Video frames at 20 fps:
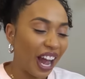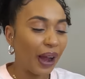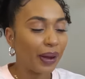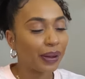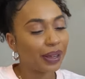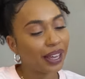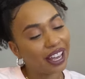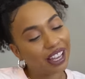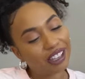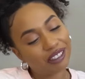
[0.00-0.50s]

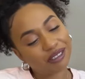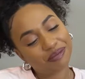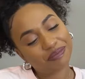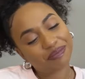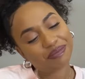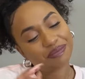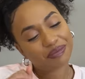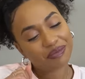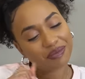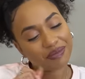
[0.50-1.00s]
Okay,
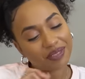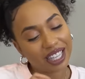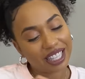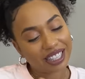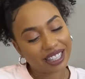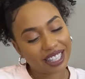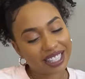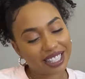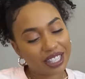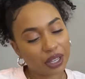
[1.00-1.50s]

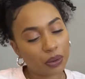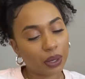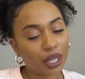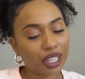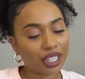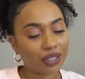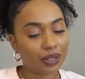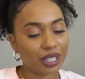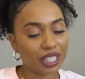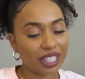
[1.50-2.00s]
let's see. What
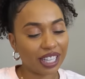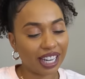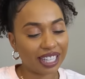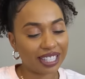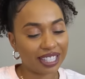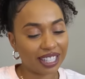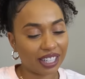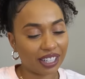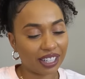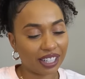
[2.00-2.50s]
should I
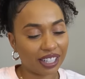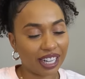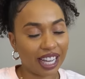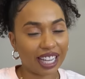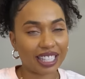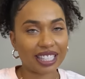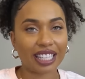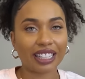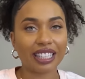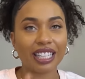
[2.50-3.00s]
send her
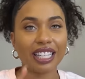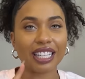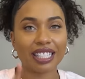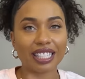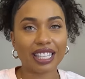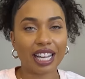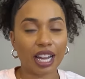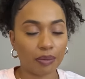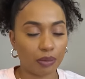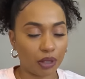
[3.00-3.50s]
next? I think
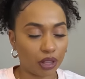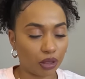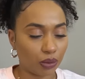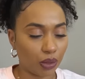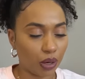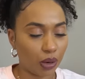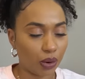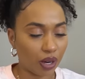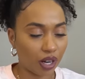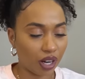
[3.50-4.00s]
it's time to
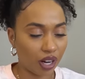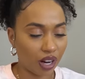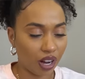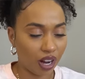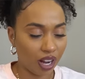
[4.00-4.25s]
throw her